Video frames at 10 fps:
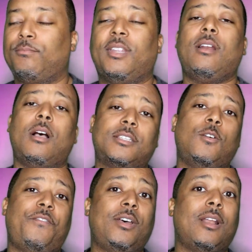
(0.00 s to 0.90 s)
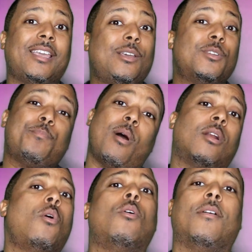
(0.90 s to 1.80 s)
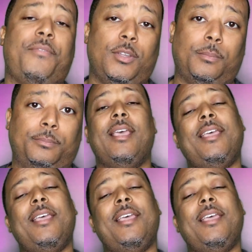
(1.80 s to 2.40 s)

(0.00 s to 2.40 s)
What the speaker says: It also felt like it was part horror film.